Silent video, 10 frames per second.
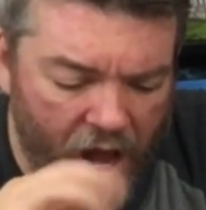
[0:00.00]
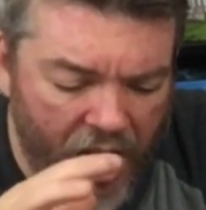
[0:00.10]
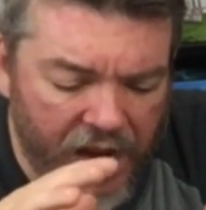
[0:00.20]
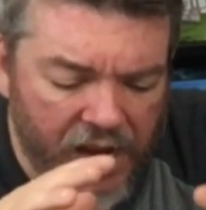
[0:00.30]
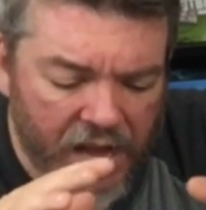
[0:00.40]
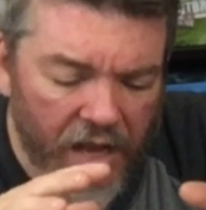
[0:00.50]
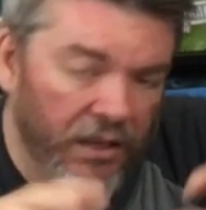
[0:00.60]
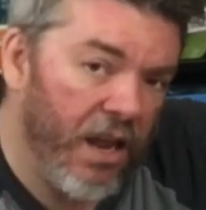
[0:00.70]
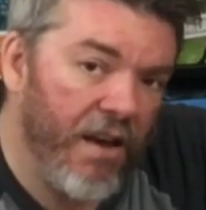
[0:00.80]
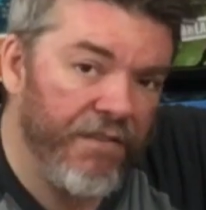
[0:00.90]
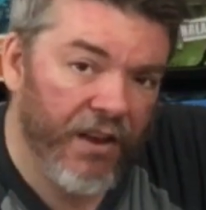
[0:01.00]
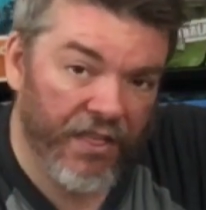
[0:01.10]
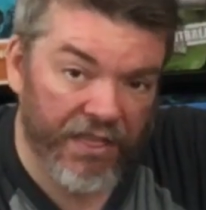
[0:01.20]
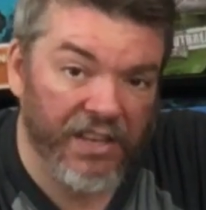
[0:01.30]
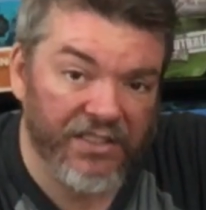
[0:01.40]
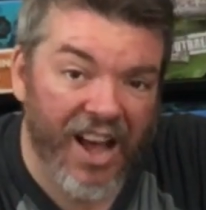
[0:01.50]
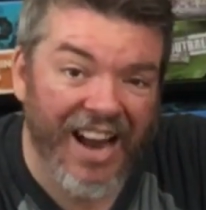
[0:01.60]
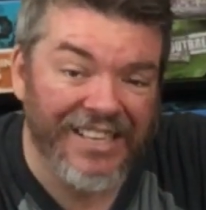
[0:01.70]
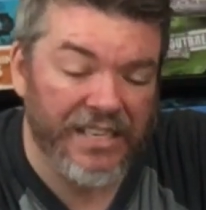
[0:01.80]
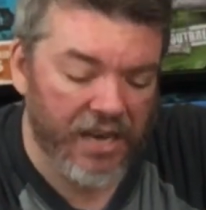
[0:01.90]
I love this
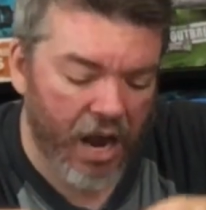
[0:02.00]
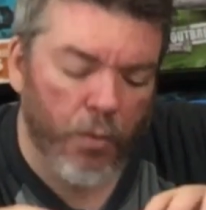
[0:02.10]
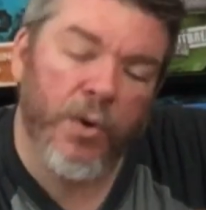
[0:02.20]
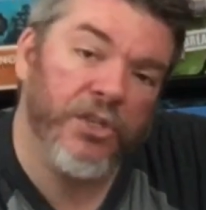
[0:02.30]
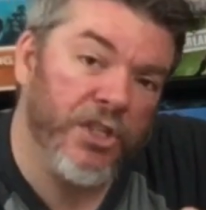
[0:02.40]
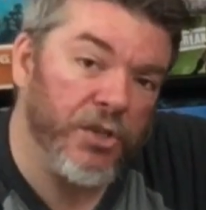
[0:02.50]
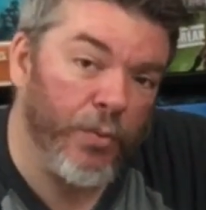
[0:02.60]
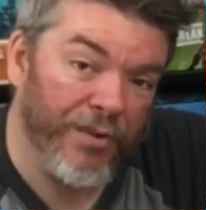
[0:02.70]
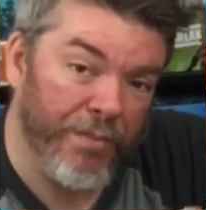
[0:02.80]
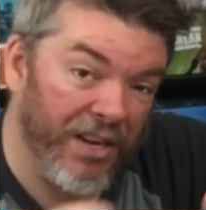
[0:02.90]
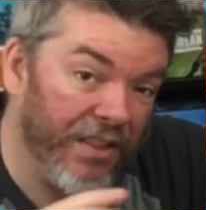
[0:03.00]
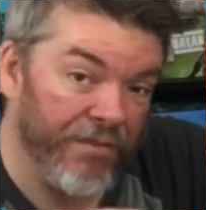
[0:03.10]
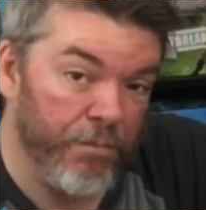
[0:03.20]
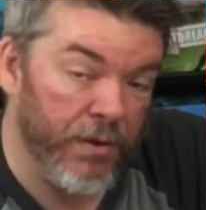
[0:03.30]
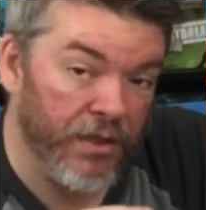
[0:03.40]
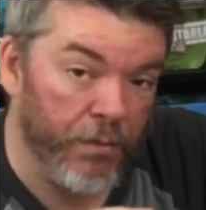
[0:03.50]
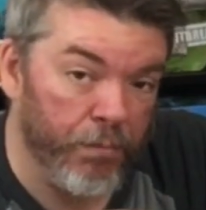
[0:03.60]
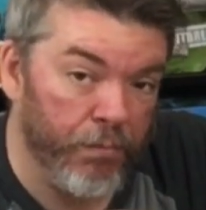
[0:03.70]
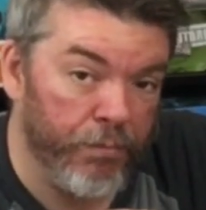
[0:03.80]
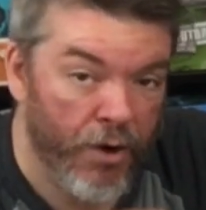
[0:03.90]
idea. I wish this would have been in the
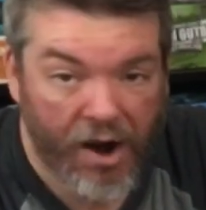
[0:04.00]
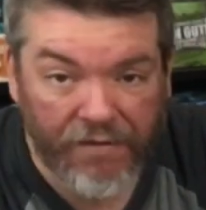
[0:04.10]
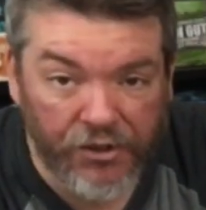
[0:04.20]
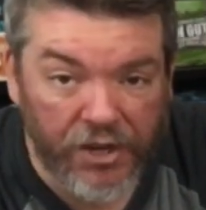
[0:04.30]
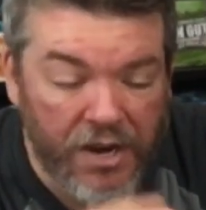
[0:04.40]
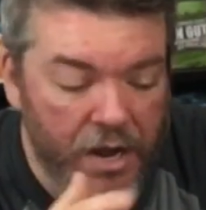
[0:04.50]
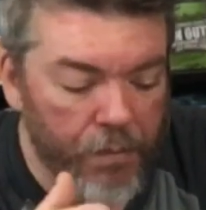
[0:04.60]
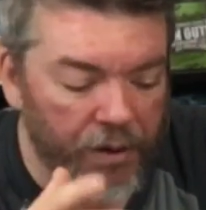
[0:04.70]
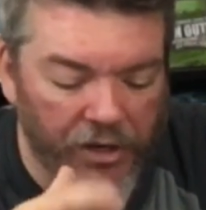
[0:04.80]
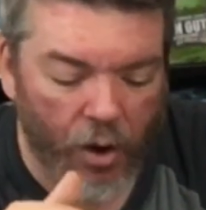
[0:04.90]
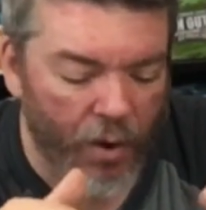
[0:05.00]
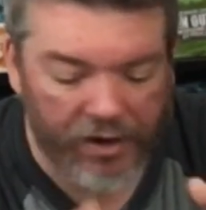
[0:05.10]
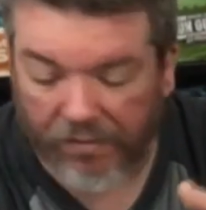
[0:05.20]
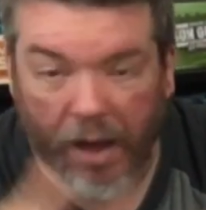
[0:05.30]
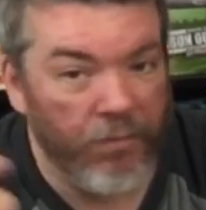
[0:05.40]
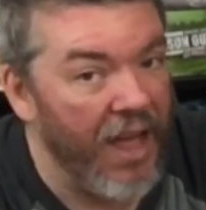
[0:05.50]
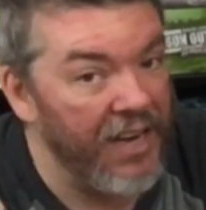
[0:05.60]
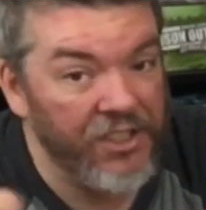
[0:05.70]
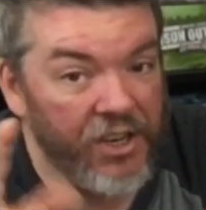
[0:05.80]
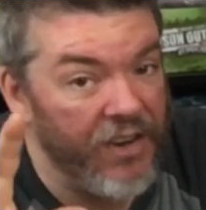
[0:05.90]
prior version, but you know what? I'm
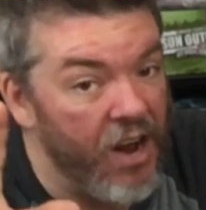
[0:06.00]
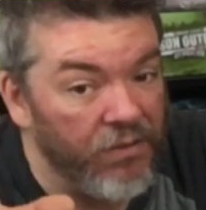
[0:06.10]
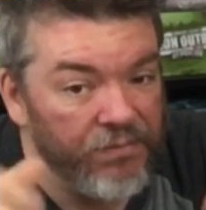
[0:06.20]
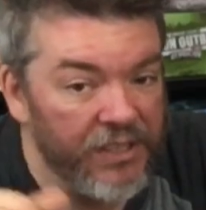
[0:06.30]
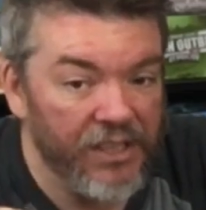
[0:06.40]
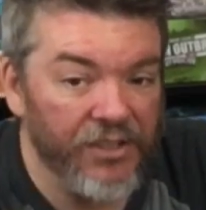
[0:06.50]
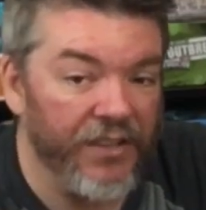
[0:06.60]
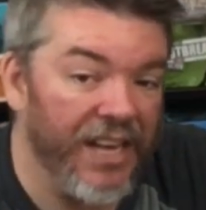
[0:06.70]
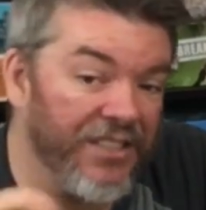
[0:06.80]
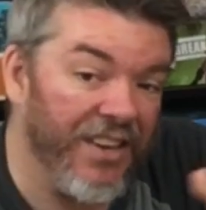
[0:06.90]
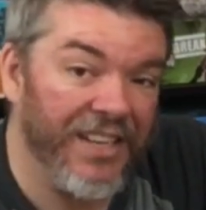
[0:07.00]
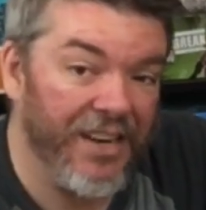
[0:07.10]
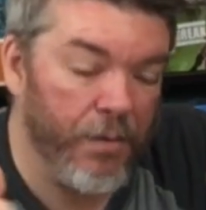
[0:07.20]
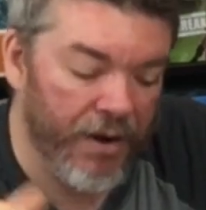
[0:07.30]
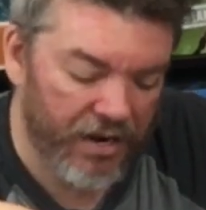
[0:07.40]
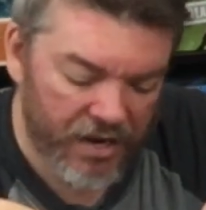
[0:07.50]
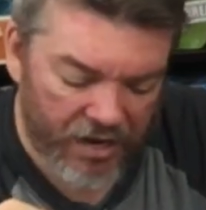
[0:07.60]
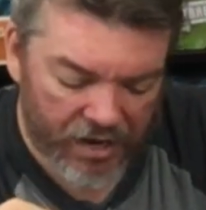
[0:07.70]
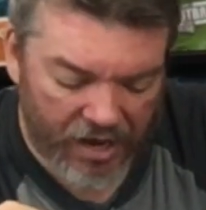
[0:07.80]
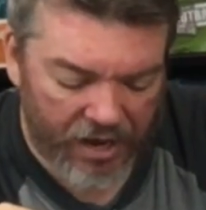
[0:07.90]
glad it's here now, so that's all I care about it.
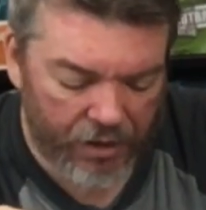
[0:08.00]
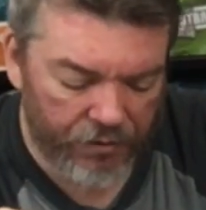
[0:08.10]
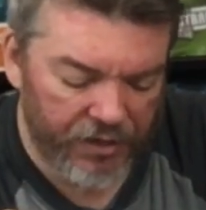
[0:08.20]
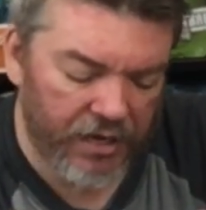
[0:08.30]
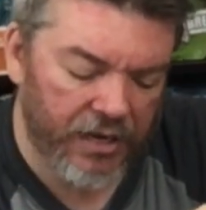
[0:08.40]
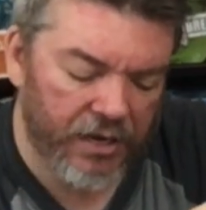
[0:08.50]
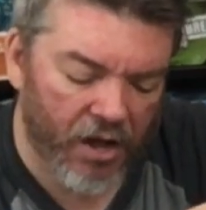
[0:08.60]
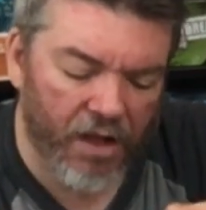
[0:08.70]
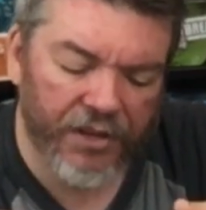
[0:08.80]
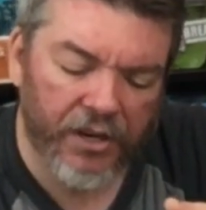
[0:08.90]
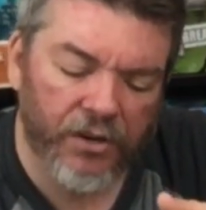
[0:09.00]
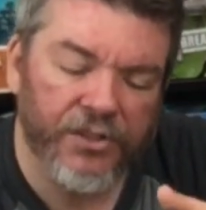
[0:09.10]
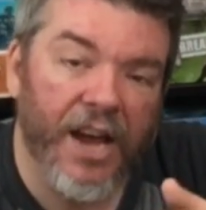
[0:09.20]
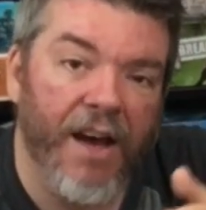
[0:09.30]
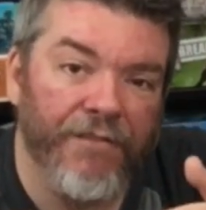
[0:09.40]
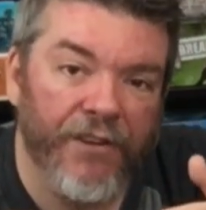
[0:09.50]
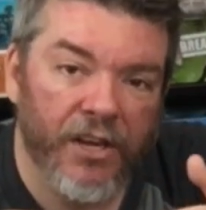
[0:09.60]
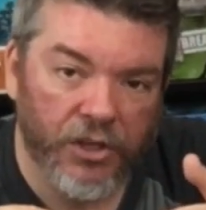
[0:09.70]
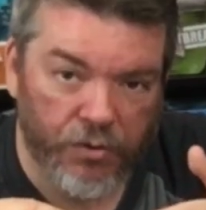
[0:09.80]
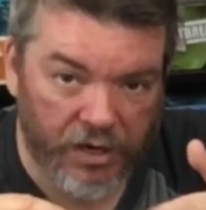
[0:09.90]
All the heroes have
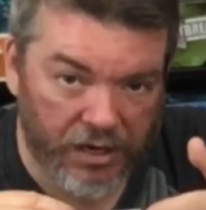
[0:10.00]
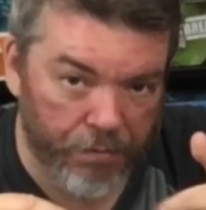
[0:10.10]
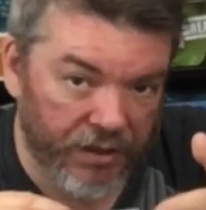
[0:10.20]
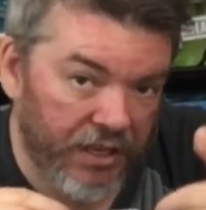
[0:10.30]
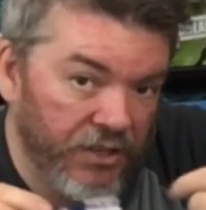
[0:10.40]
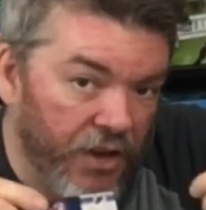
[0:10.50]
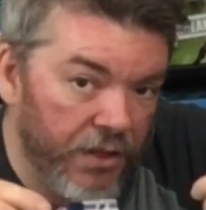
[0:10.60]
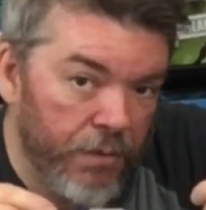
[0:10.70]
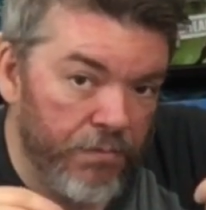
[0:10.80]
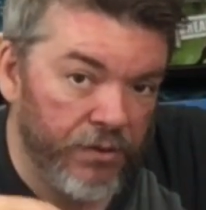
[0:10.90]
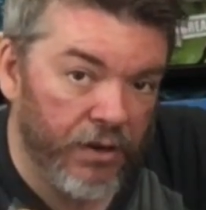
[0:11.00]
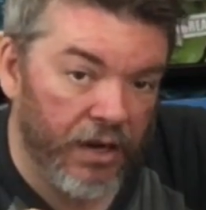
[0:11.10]
unique abilities on them.